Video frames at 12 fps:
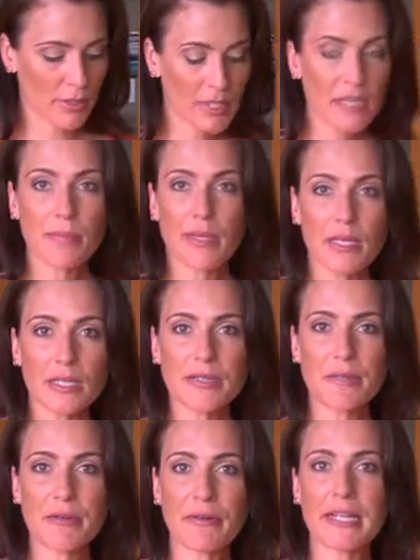bookkeeping
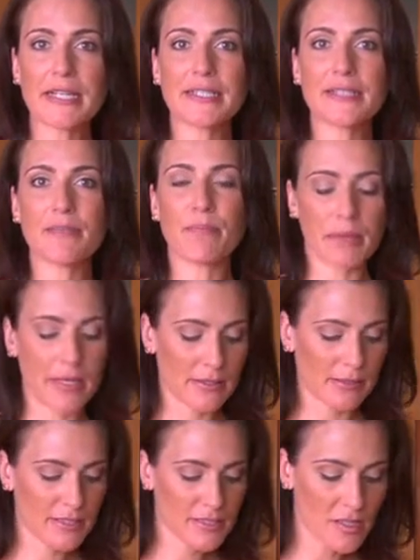experience,
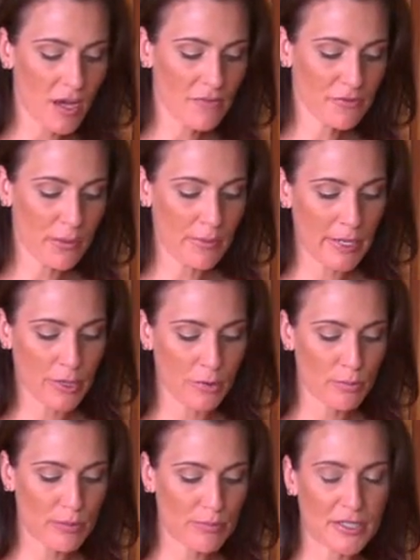but the software my
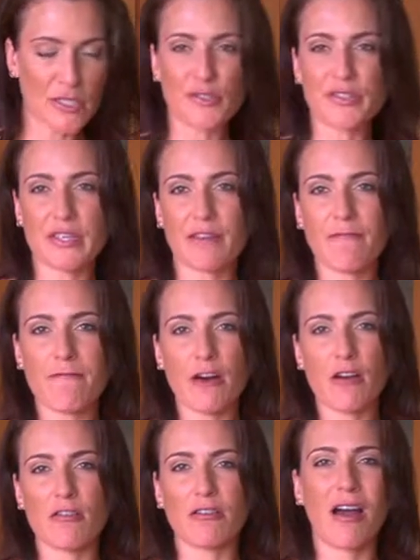group had been using
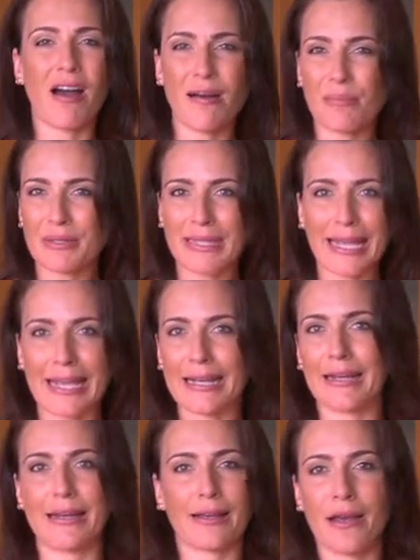felt
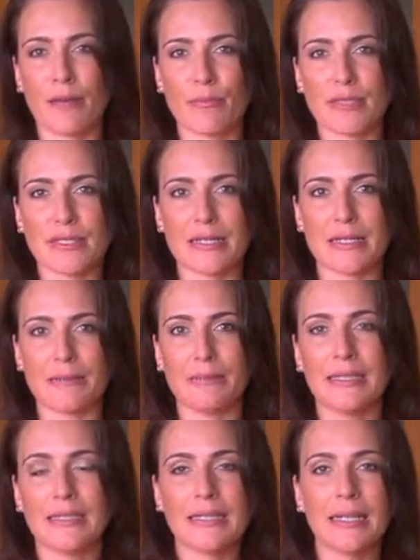complicated and
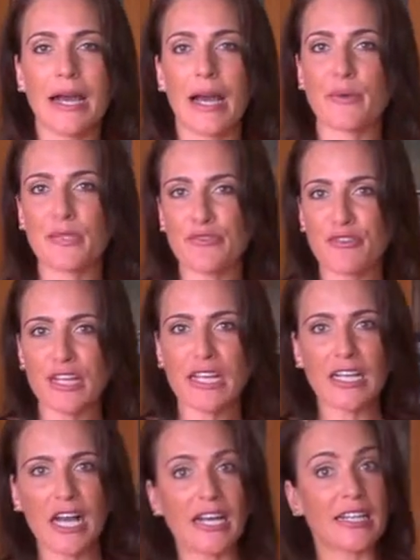cumbersome. I was afraid
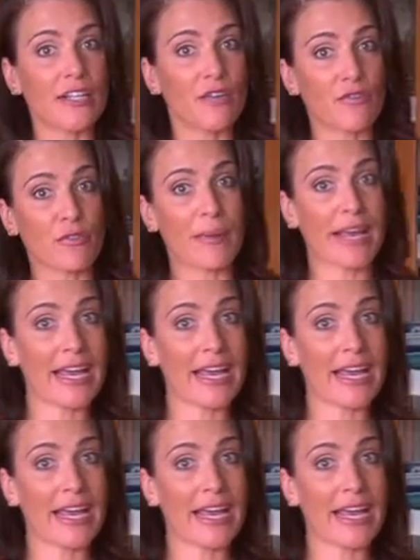I'd gotten in over my